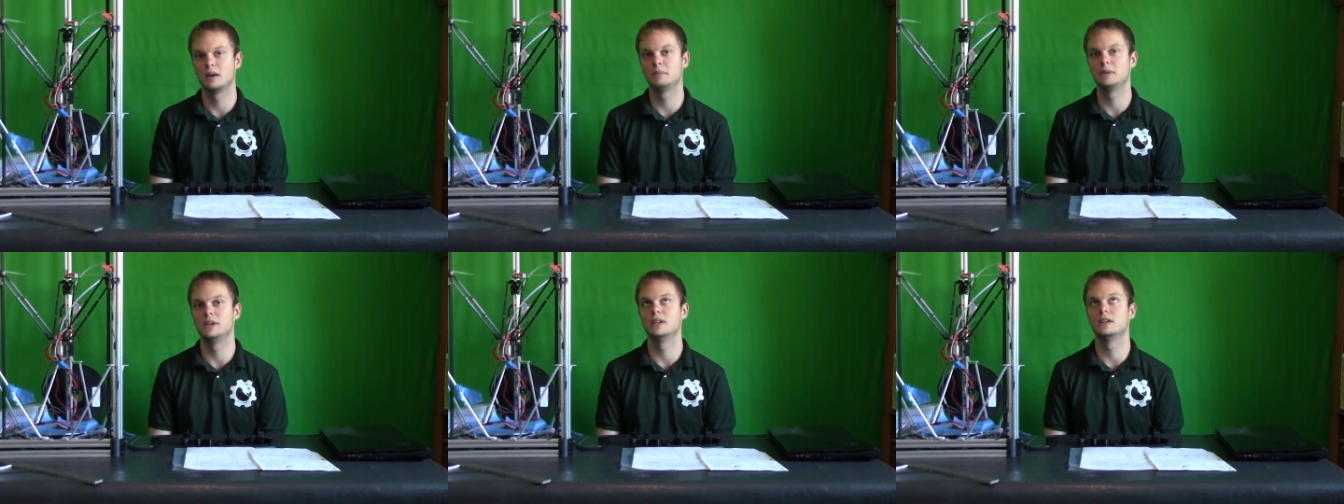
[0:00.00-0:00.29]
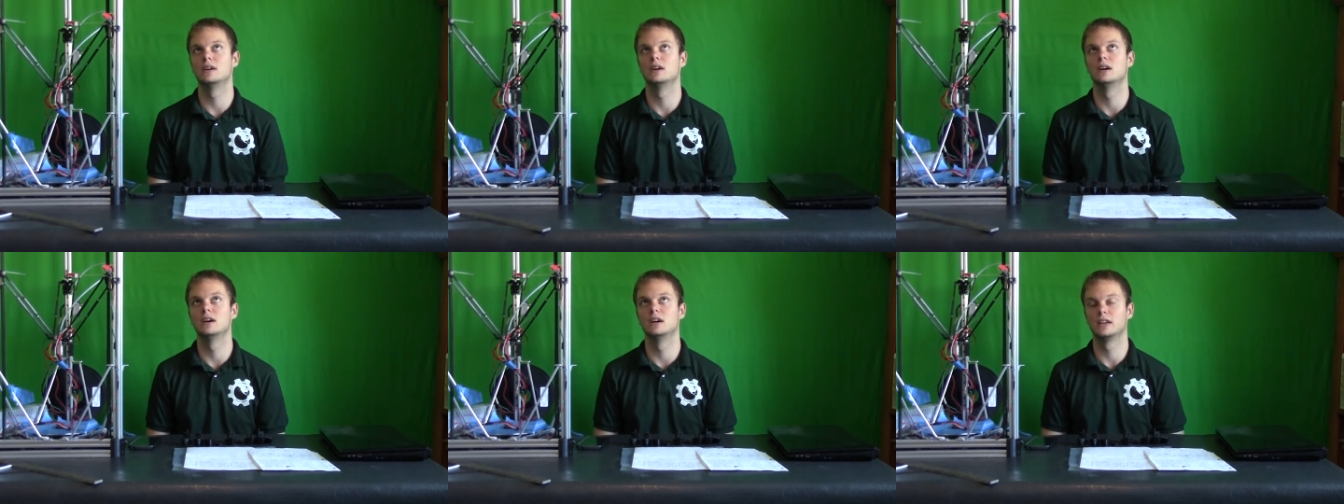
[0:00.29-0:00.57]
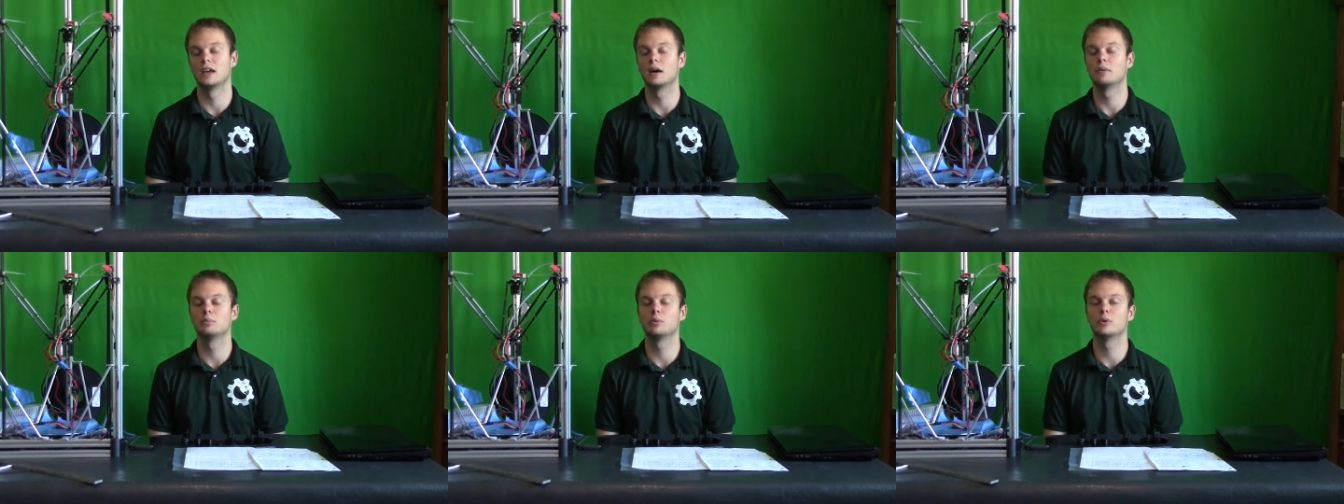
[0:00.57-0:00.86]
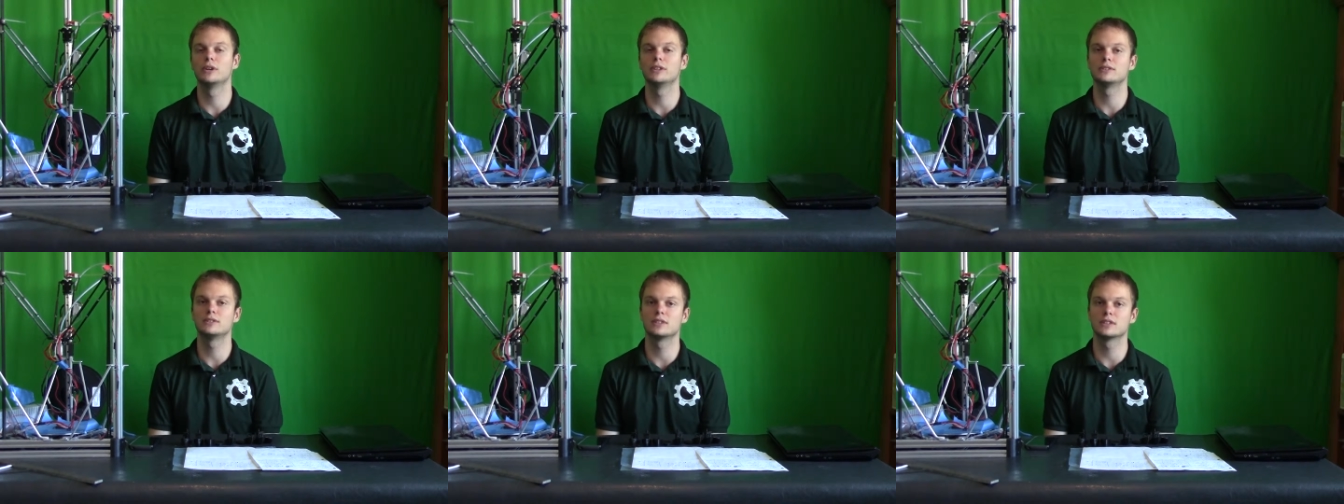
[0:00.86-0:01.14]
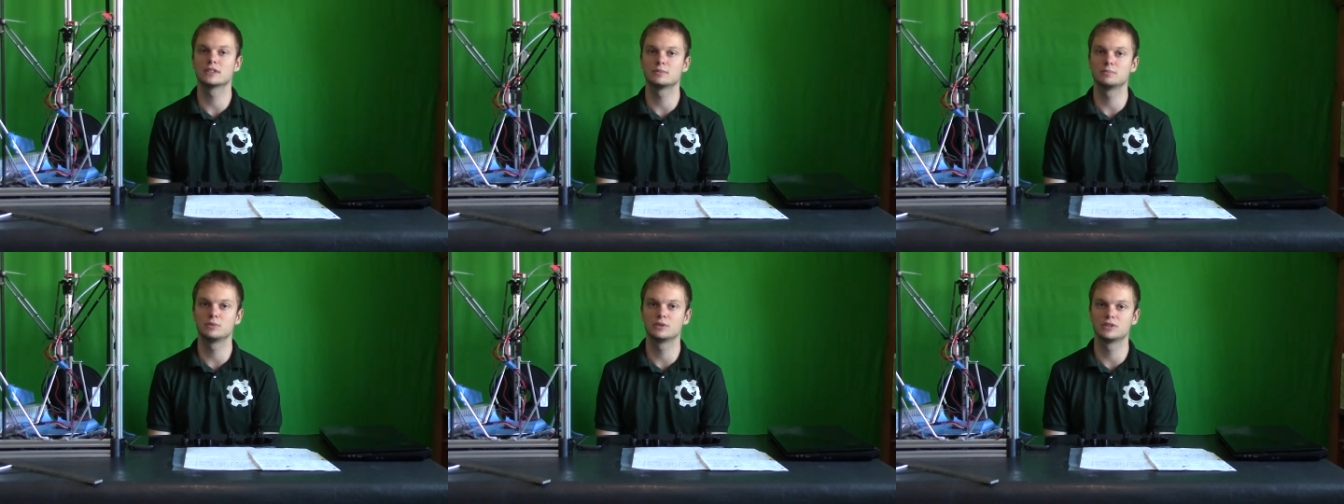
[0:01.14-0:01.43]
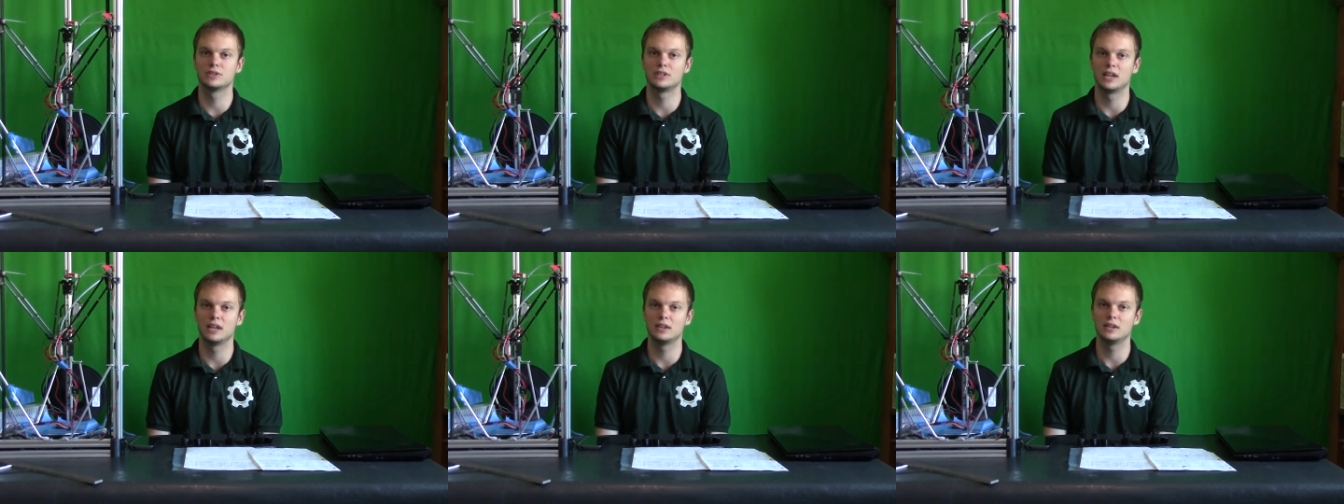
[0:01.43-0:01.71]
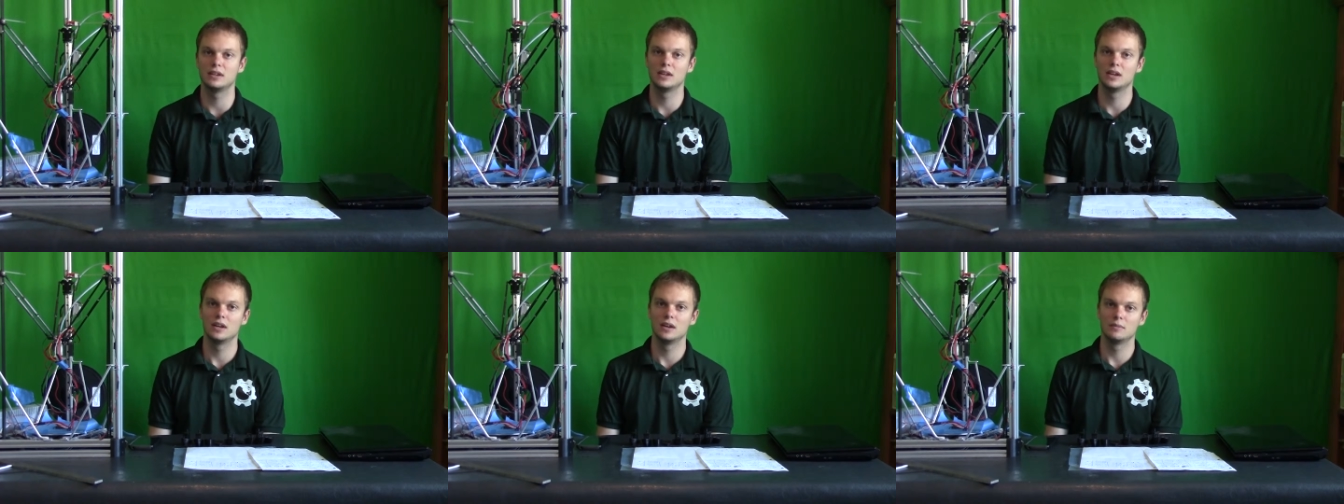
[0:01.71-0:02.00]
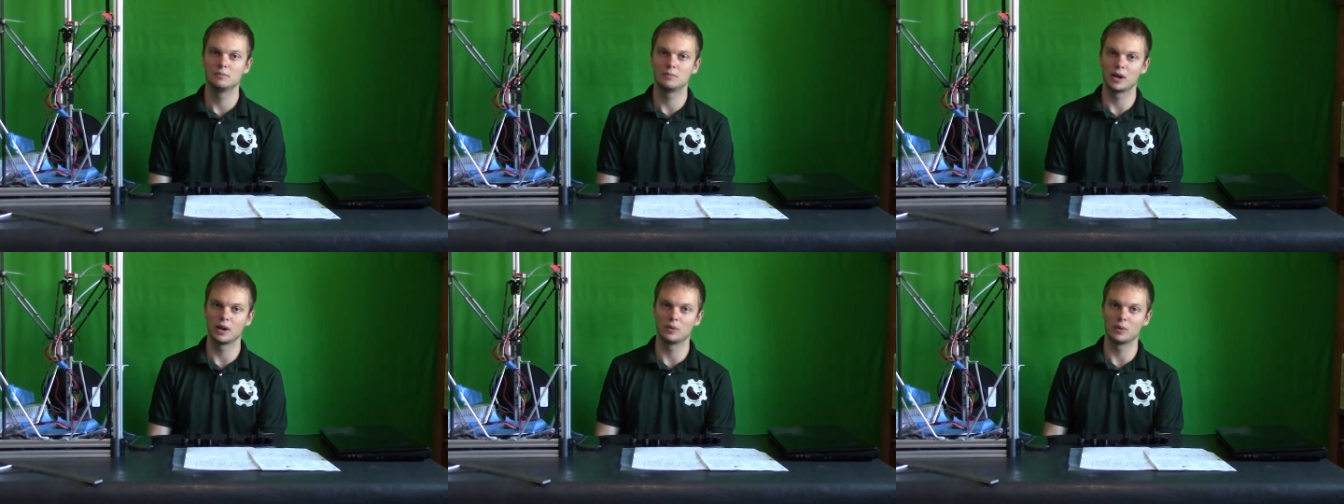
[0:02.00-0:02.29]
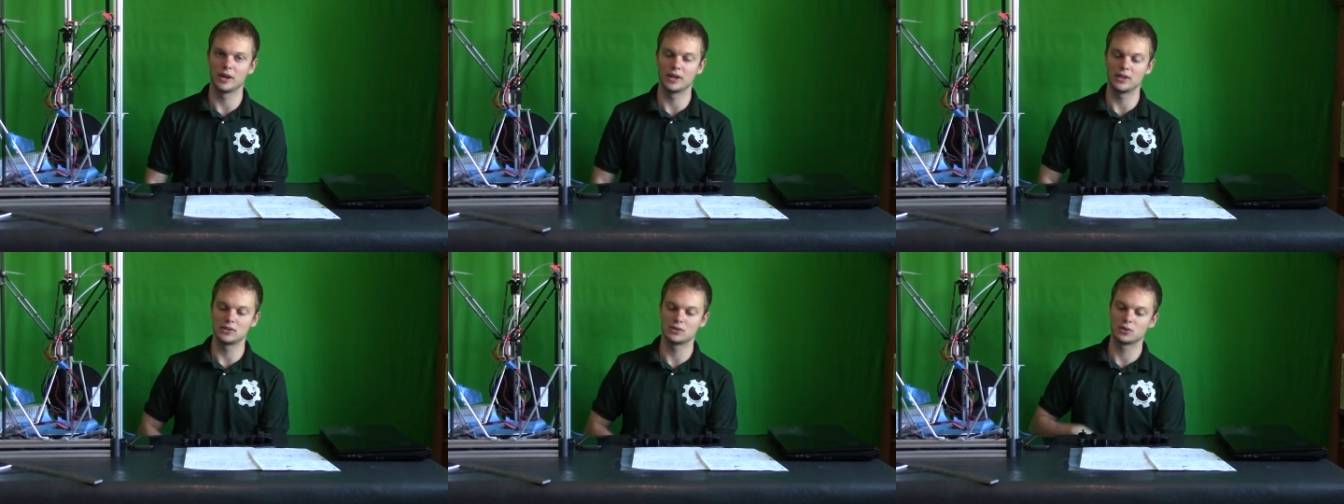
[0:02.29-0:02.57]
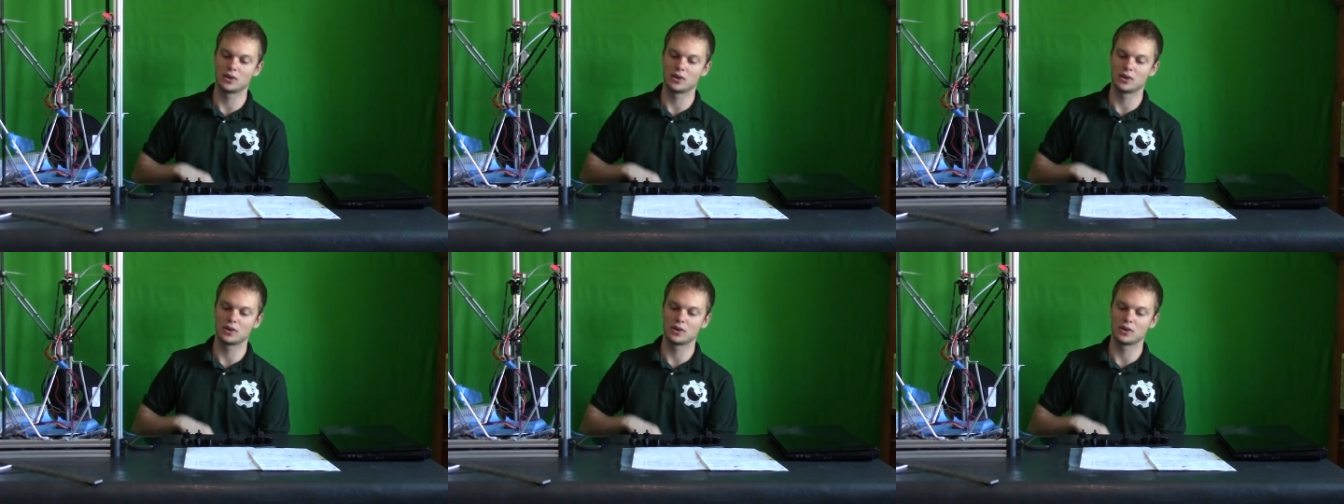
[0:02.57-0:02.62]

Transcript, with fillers: I mean, uh, yeah, zero point six percent by weight.